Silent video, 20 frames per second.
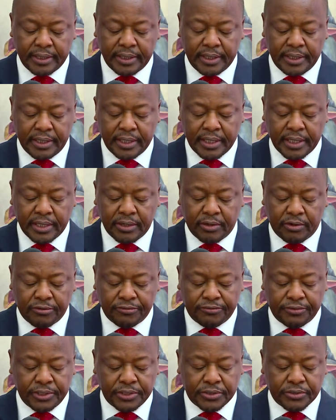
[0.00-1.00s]
in the
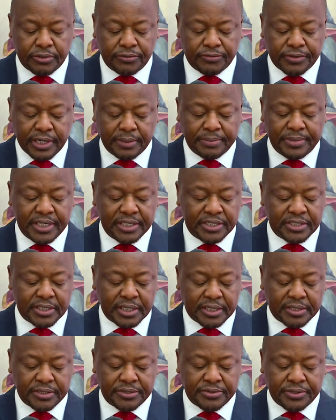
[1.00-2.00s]
office of Cabinet
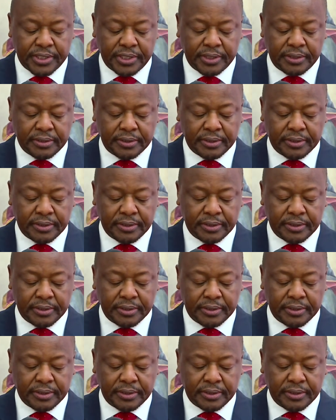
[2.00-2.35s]
Secretary,